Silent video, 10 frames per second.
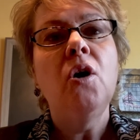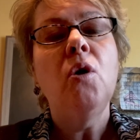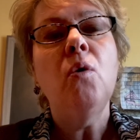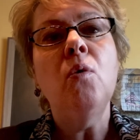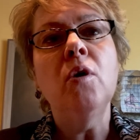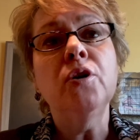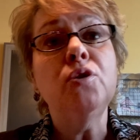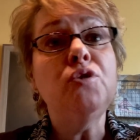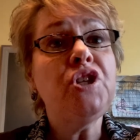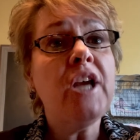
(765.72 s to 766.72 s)
or
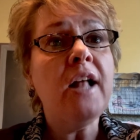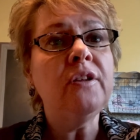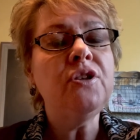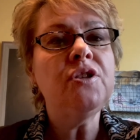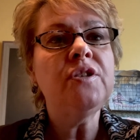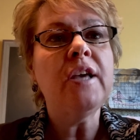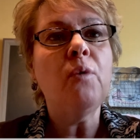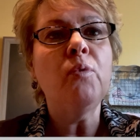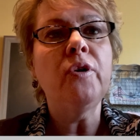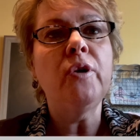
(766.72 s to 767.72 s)
new challenges
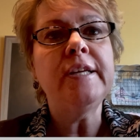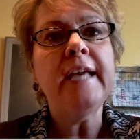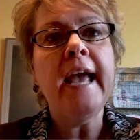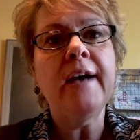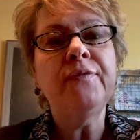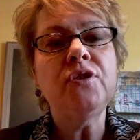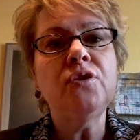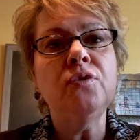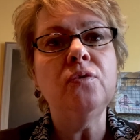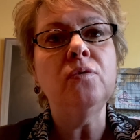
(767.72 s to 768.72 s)
that we're going to have
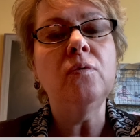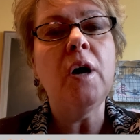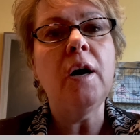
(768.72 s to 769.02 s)
to